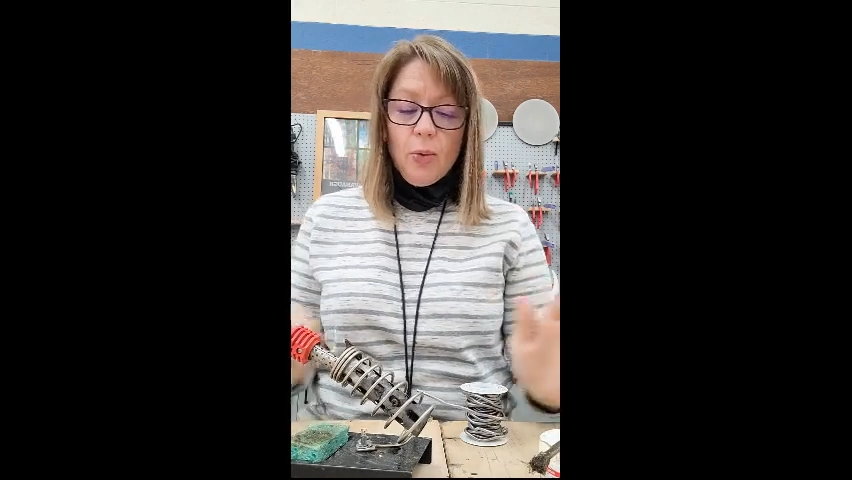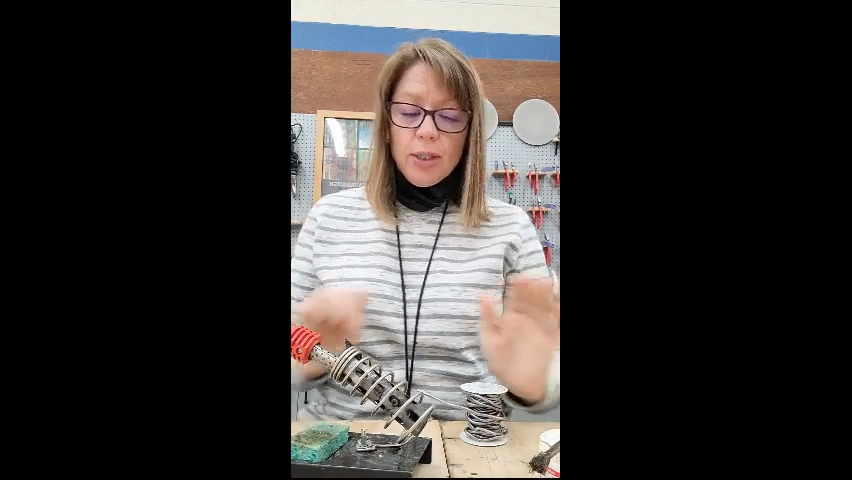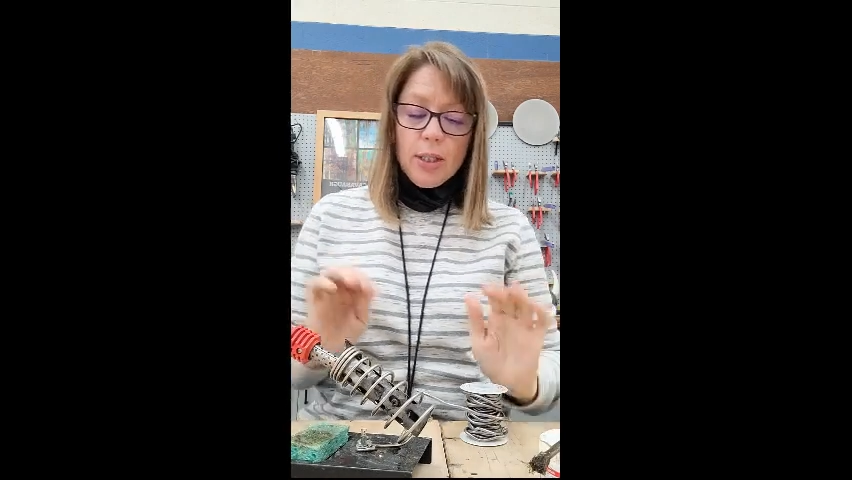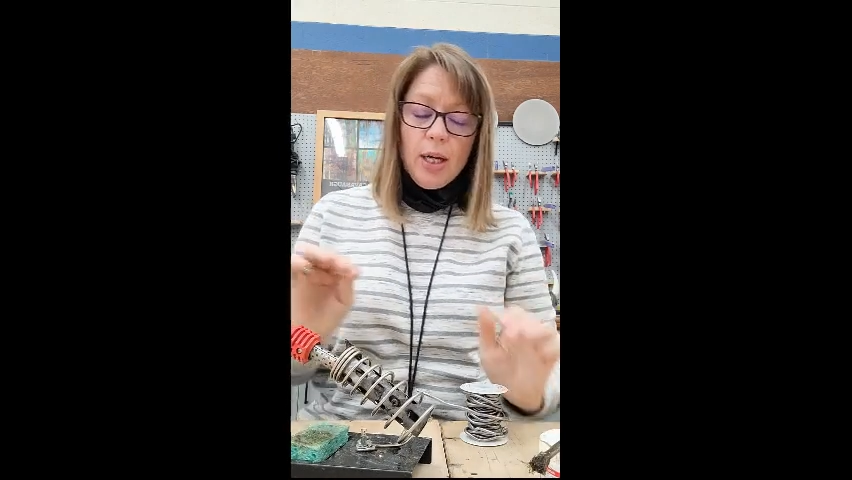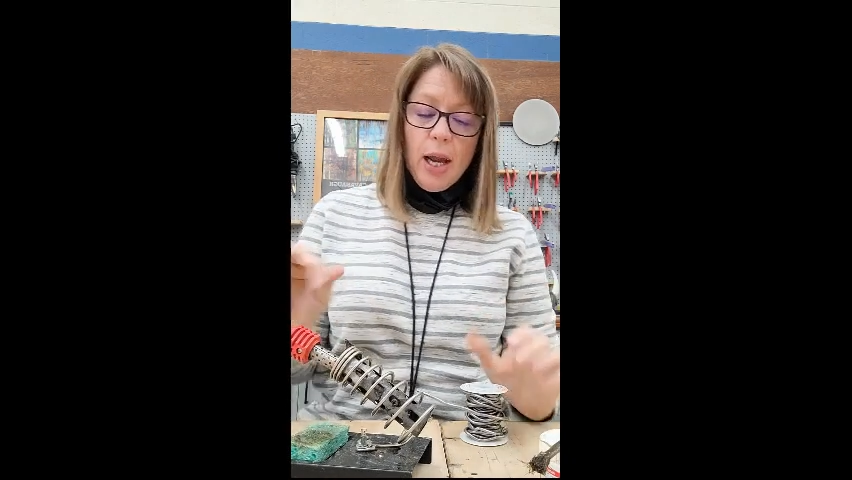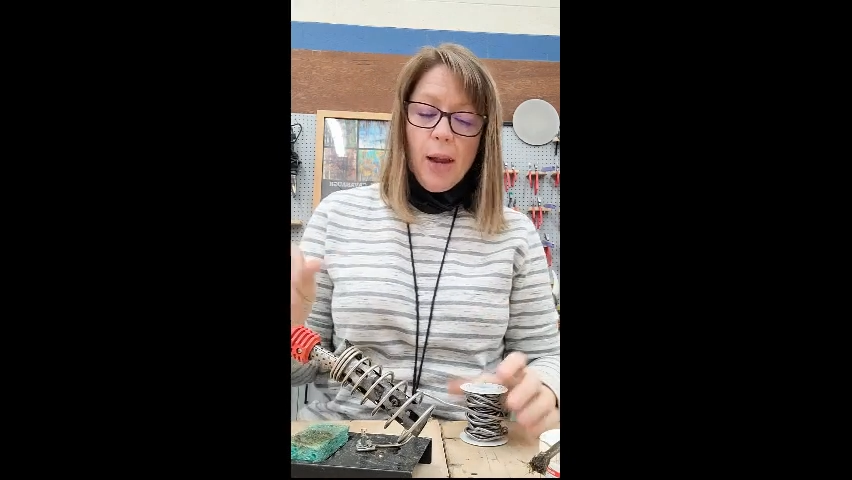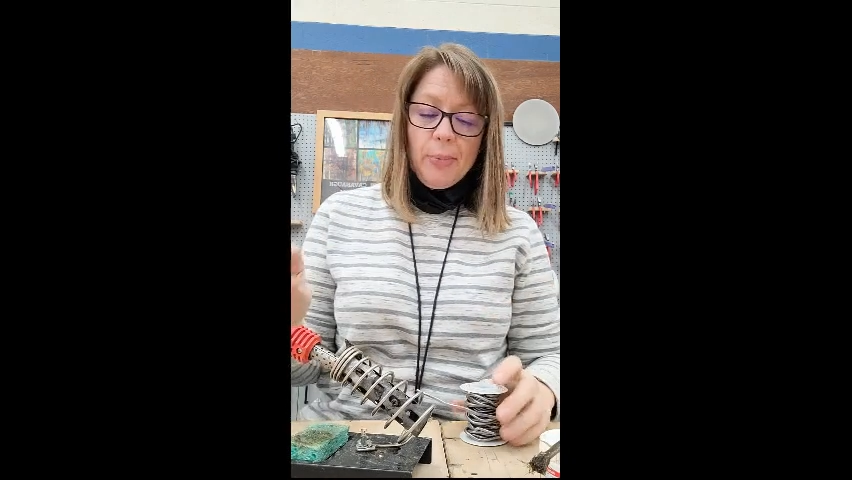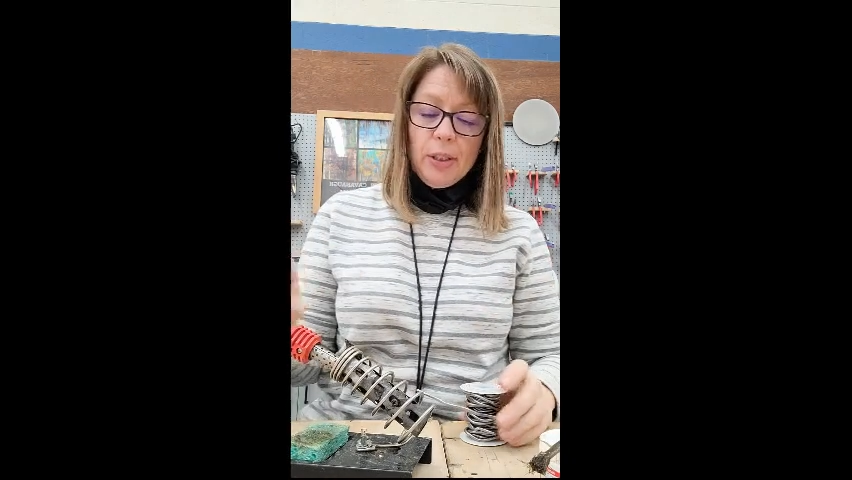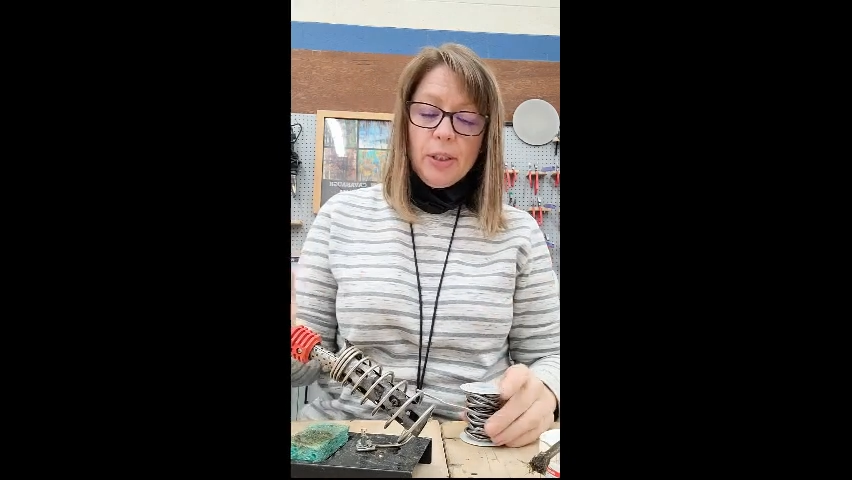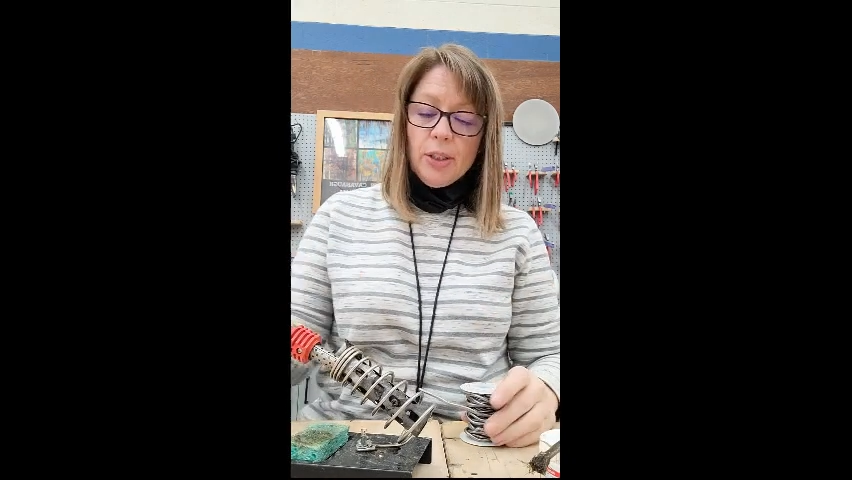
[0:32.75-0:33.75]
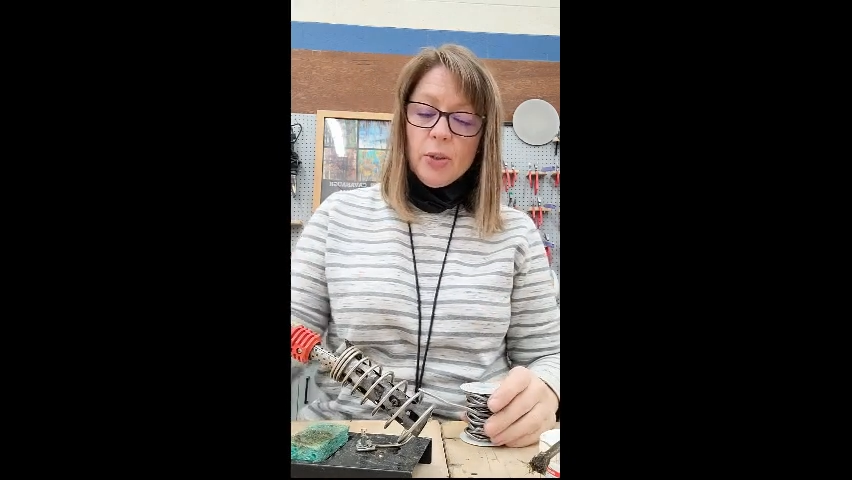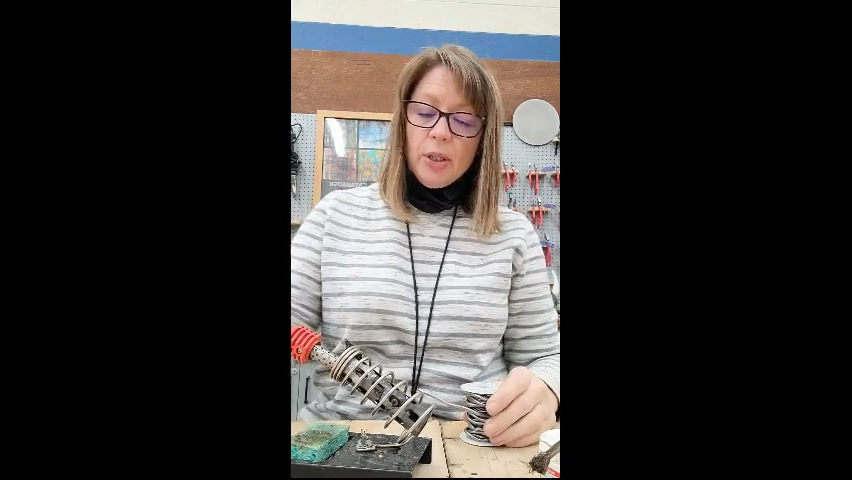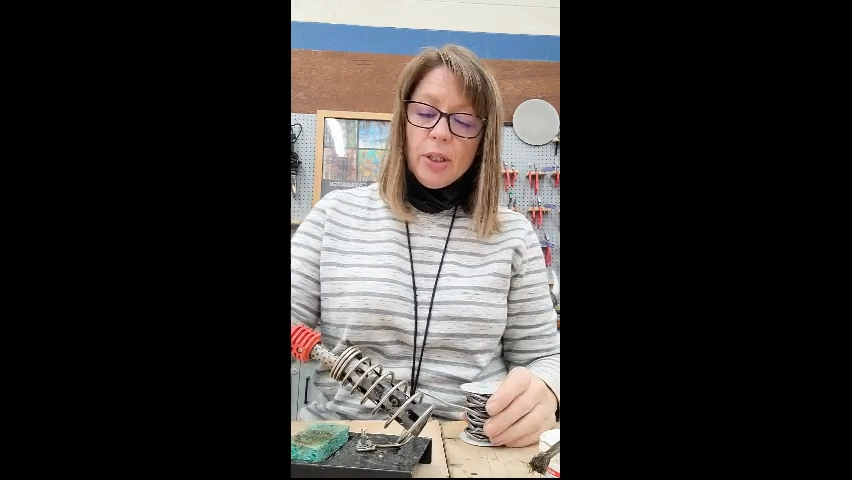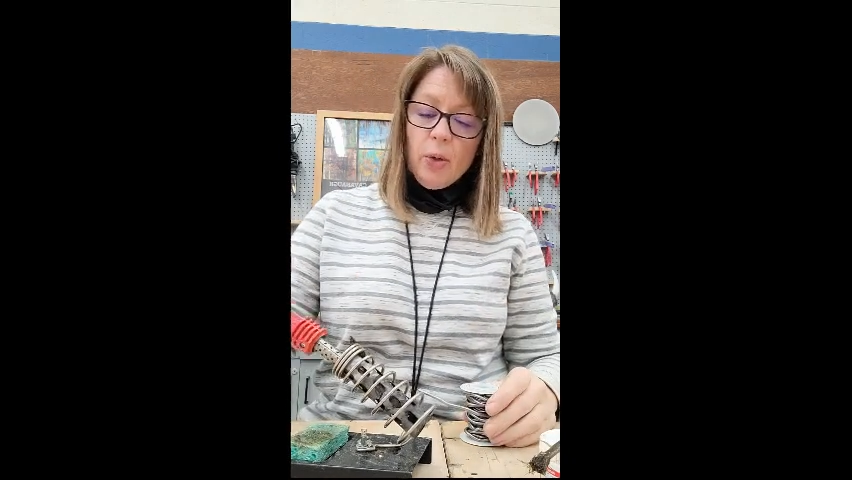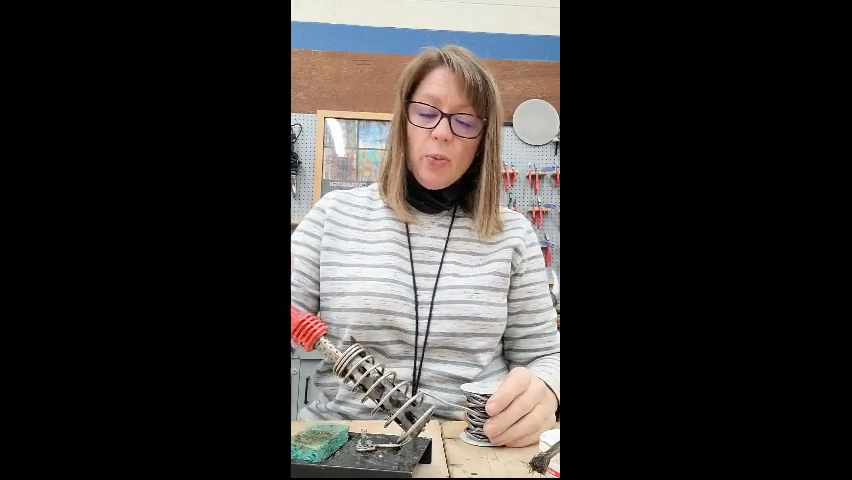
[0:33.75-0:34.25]
what's going to happen is
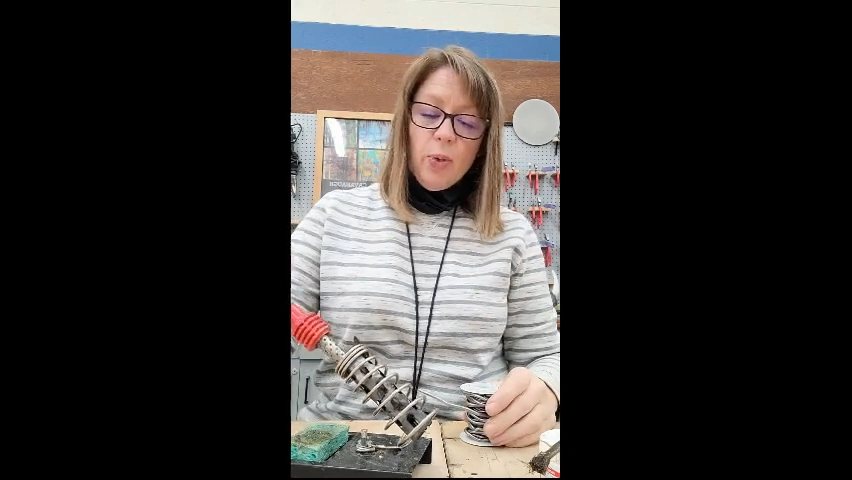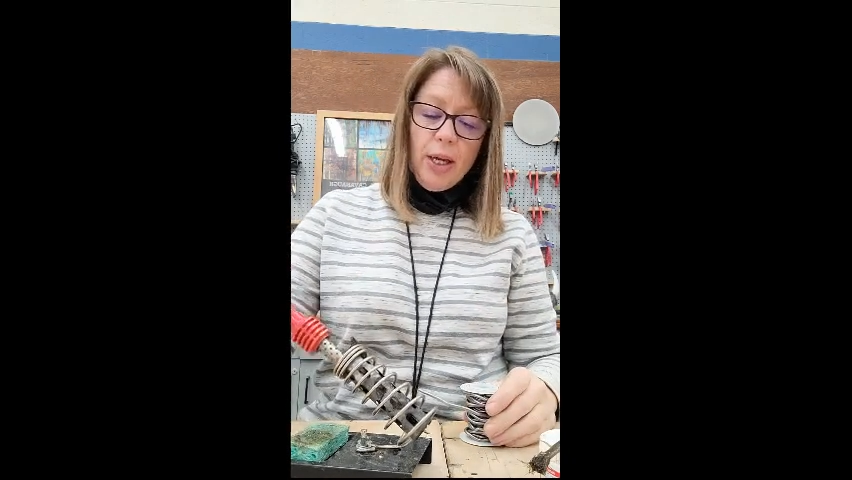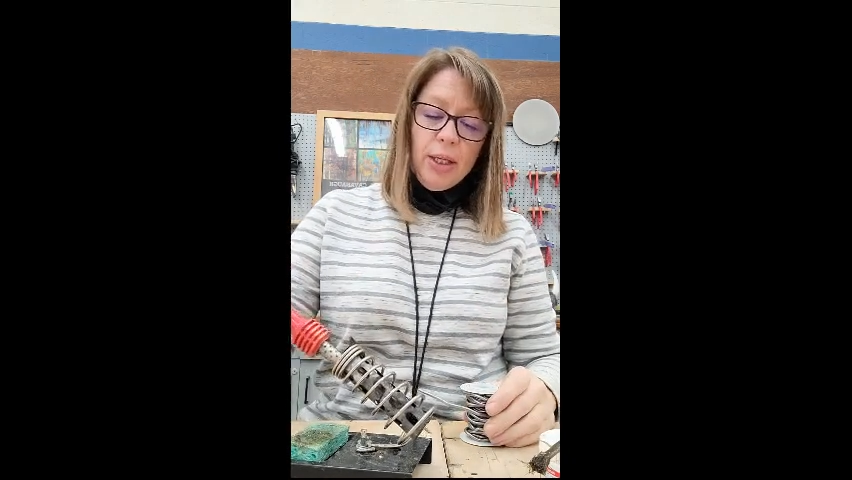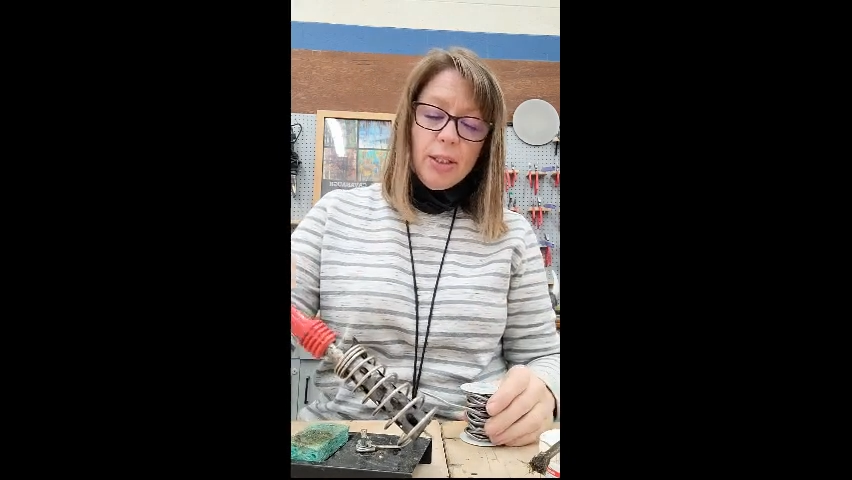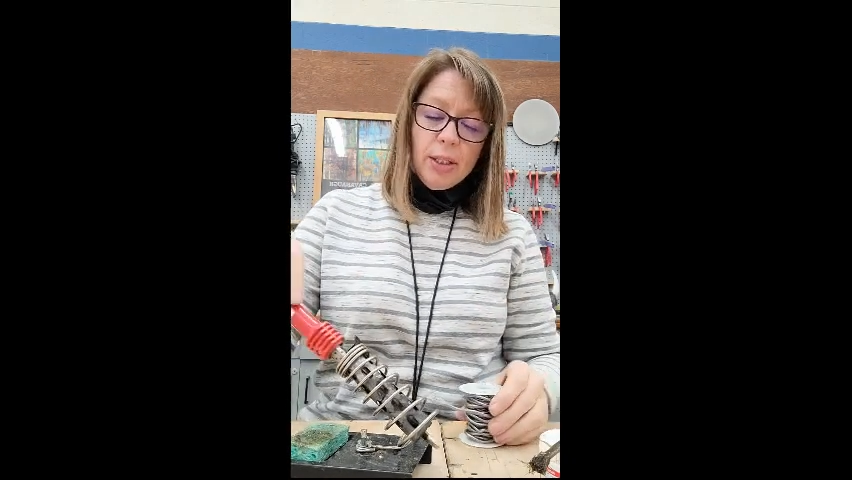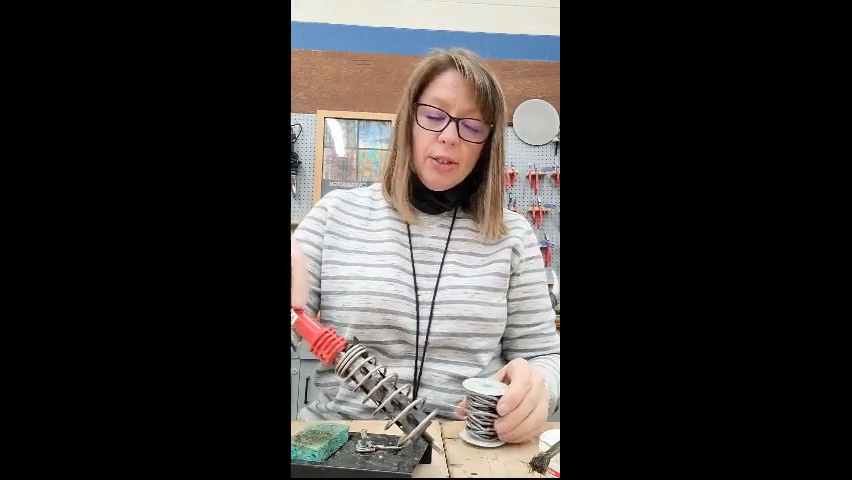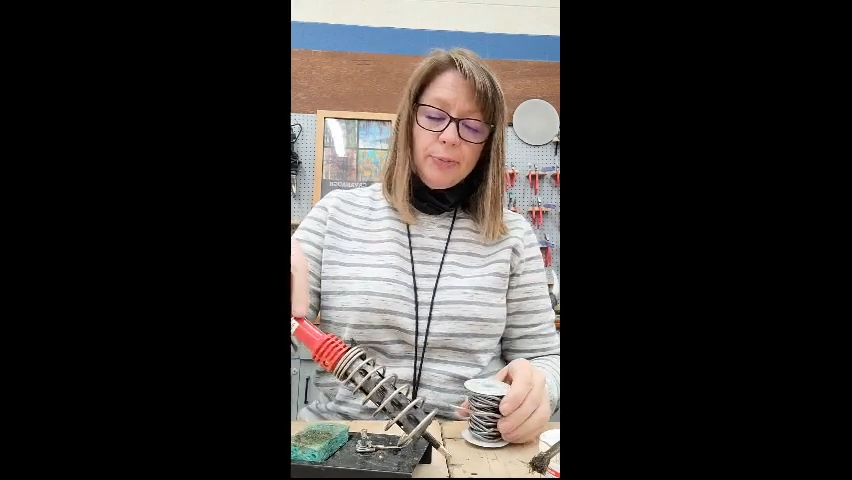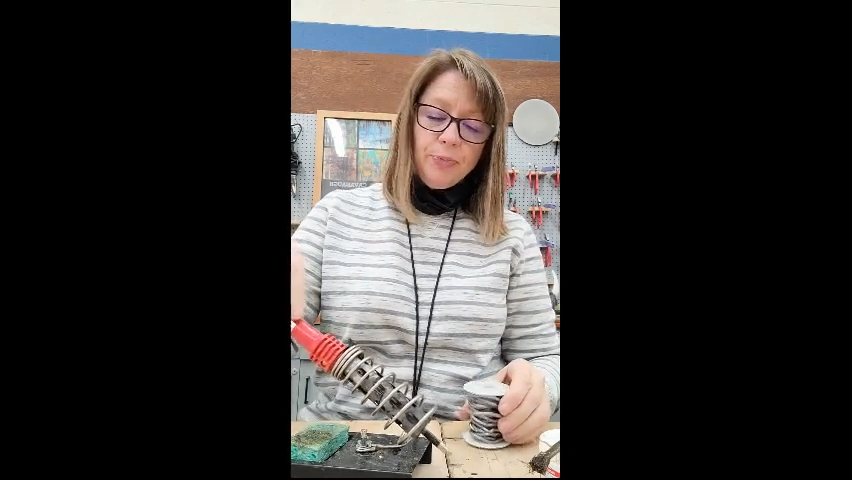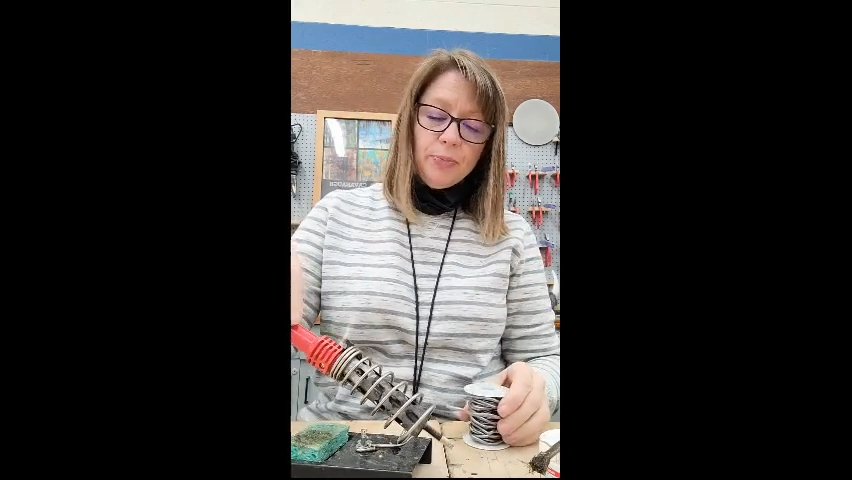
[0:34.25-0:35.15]
we're going to wait